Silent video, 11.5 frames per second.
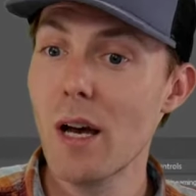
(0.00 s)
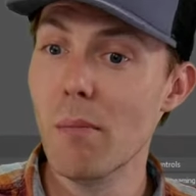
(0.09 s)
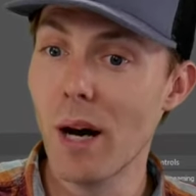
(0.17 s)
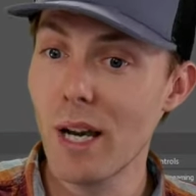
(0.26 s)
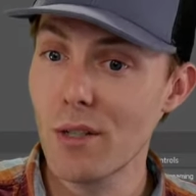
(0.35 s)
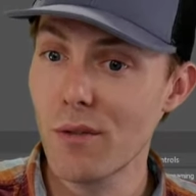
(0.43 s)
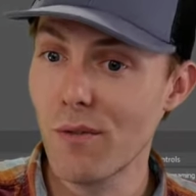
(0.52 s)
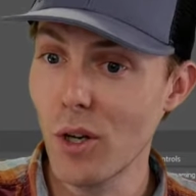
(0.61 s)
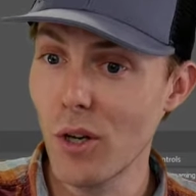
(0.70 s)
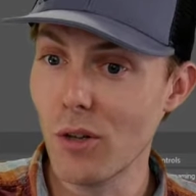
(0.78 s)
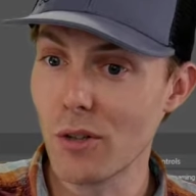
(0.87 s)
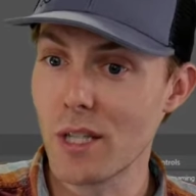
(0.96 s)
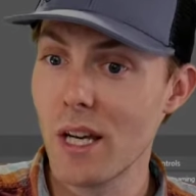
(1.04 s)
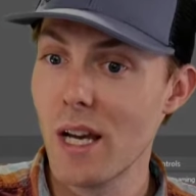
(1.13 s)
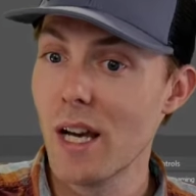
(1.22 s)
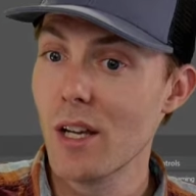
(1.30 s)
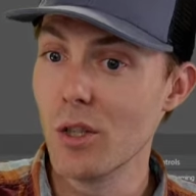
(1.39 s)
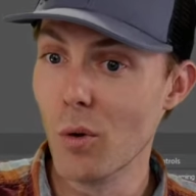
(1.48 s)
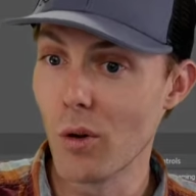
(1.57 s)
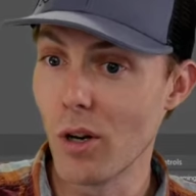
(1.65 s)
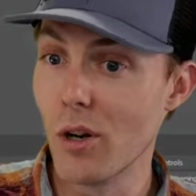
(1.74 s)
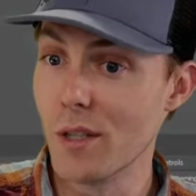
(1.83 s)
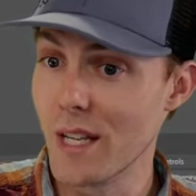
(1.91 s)
By default,
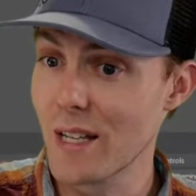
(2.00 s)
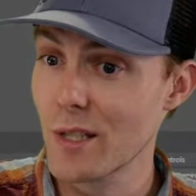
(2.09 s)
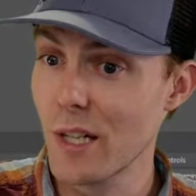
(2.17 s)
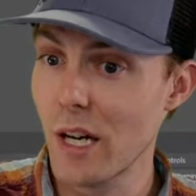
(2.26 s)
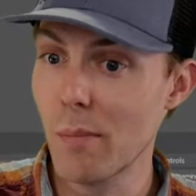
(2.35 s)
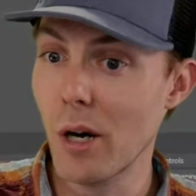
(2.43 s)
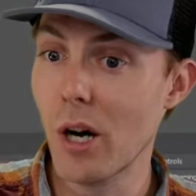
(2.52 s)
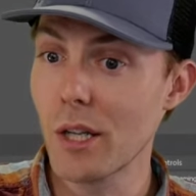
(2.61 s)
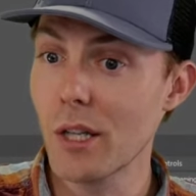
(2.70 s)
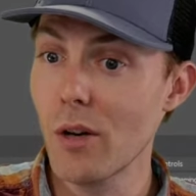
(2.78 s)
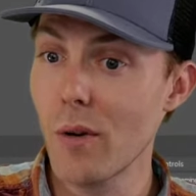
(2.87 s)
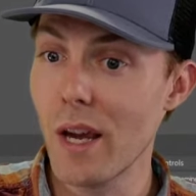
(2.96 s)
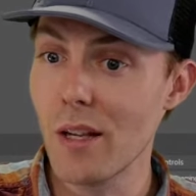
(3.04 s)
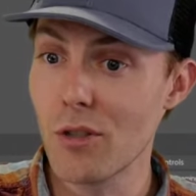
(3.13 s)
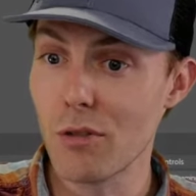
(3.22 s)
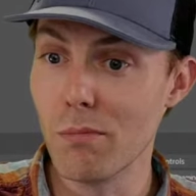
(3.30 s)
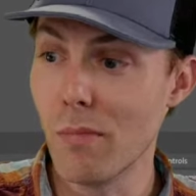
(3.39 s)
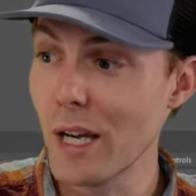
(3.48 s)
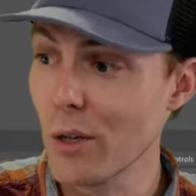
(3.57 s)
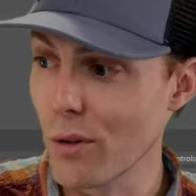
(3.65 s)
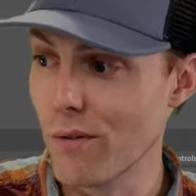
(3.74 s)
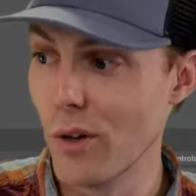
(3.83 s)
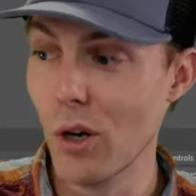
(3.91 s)
your desktop audio and your
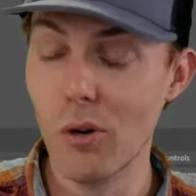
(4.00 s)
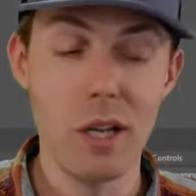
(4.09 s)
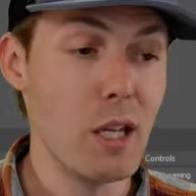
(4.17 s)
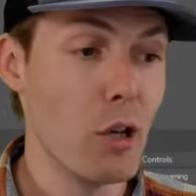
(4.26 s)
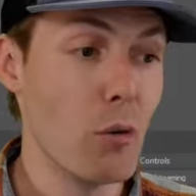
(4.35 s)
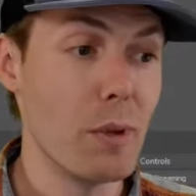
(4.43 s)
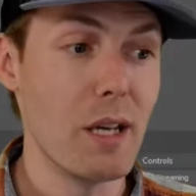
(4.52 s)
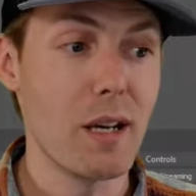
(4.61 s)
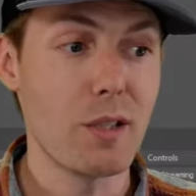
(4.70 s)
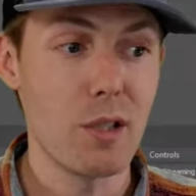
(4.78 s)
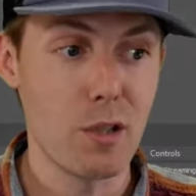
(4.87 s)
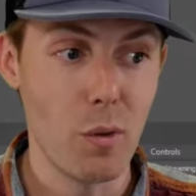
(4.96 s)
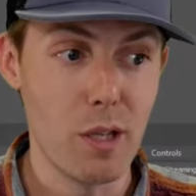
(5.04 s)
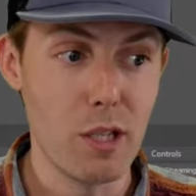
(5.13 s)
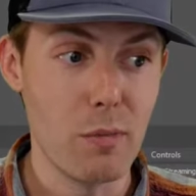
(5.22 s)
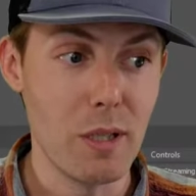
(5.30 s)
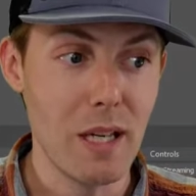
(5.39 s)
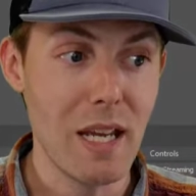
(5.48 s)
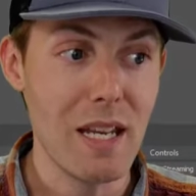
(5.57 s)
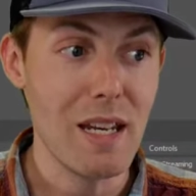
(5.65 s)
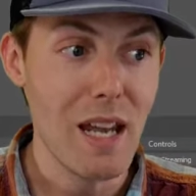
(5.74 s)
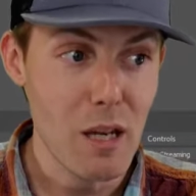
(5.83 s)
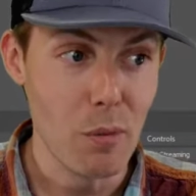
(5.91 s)
microphone in OBS is going to be
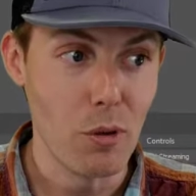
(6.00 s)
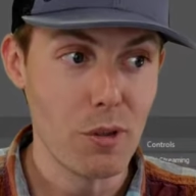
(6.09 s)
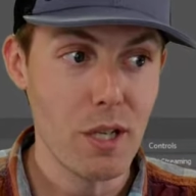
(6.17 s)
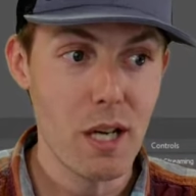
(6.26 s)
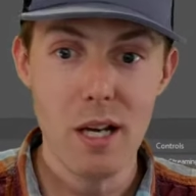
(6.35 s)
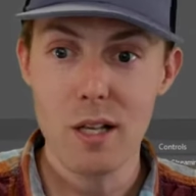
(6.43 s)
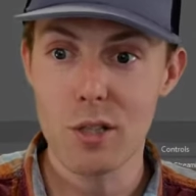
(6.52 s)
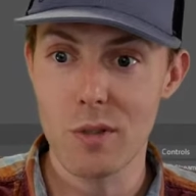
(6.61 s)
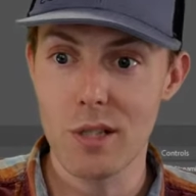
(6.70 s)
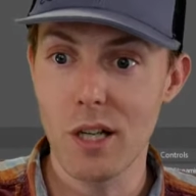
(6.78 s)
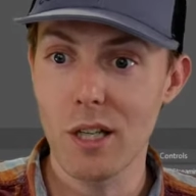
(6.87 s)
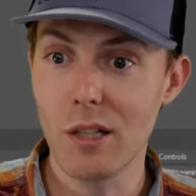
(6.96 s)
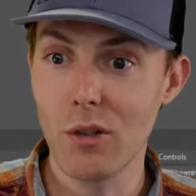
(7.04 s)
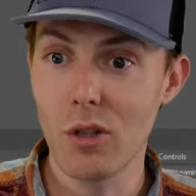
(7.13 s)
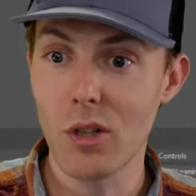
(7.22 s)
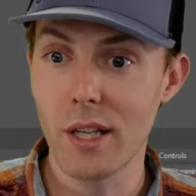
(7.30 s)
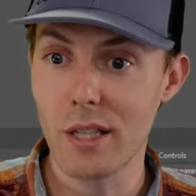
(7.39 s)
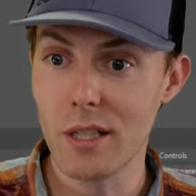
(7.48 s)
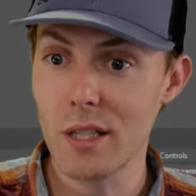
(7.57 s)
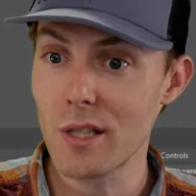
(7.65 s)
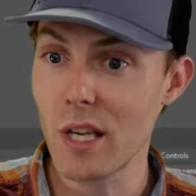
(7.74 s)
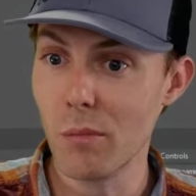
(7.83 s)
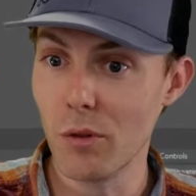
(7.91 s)
enabled. So it's not going to look like
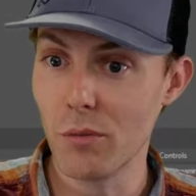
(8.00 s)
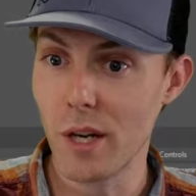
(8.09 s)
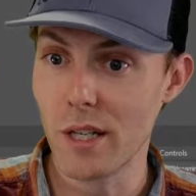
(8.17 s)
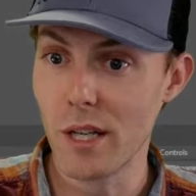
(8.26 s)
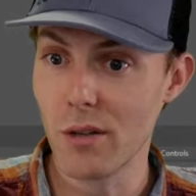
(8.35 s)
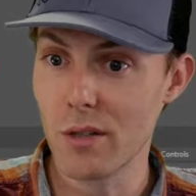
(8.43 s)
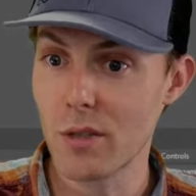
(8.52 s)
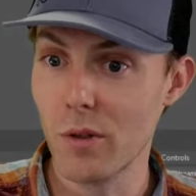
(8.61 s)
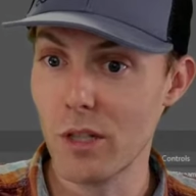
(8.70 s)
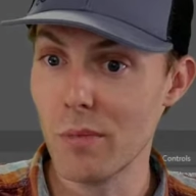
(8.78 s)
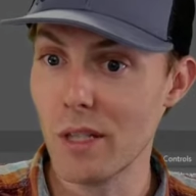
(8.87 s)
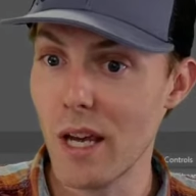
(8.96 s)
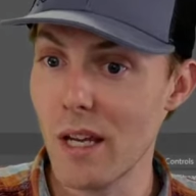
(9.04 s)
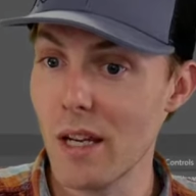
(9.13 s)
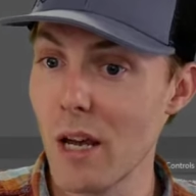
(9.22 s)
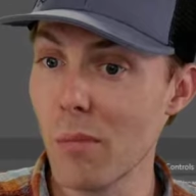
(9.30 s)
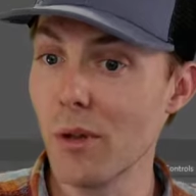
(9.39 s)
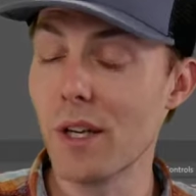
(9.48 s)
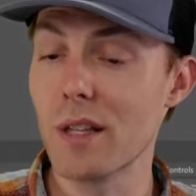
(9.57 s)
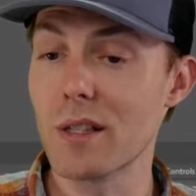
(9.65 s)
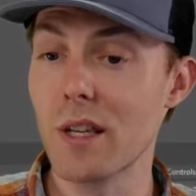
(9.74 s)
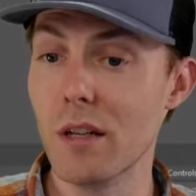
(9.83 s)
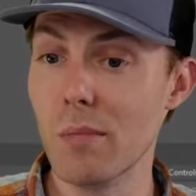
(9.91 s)
disabled right here. It's going to be enabled and
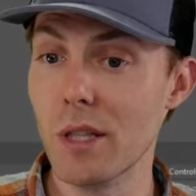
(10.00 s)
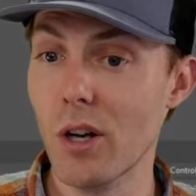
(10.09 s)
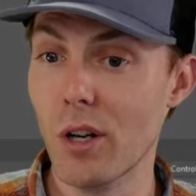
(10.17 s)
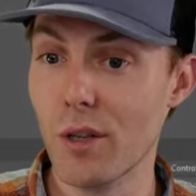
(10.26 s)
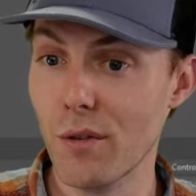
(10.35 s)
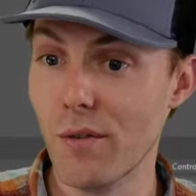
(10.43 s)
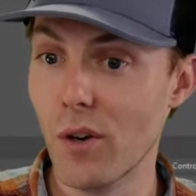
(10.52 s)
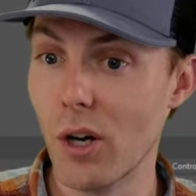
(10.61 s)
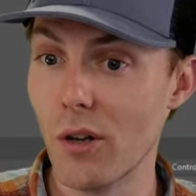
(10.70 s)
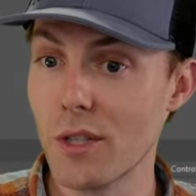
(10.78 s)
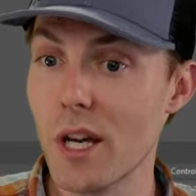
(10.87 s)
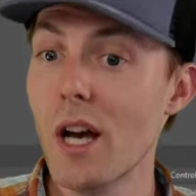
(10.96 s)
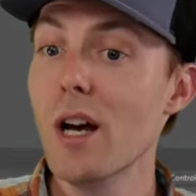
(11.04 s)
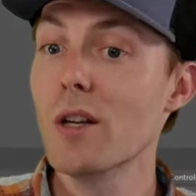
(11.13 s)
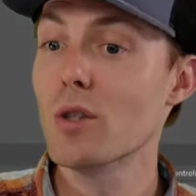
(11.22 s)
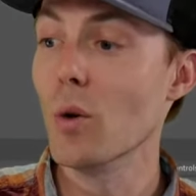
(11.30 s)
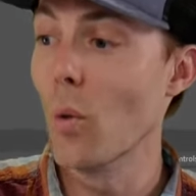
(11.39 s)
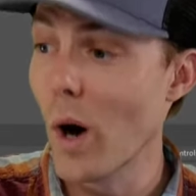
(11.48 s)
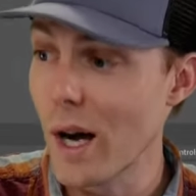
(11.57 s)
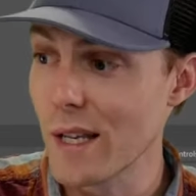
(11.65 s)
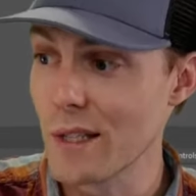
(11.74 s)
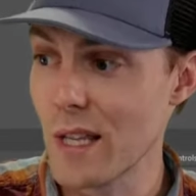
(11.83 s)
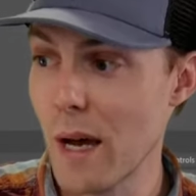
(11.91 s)
it's going to be on default. So
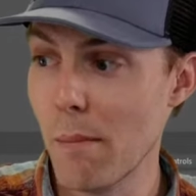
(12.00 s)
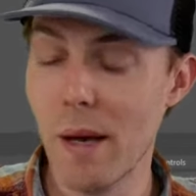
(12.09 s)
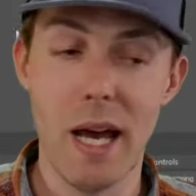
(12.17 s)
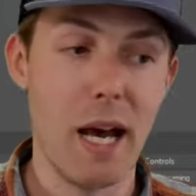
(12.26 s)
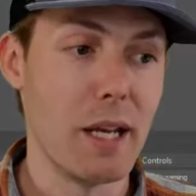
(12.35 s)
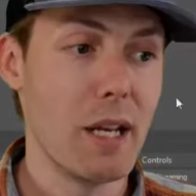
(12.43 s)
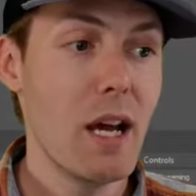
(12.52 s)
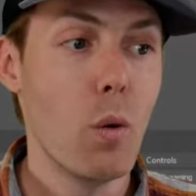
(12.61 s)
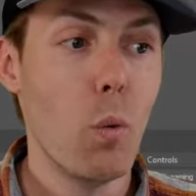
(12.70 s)
why is that bad?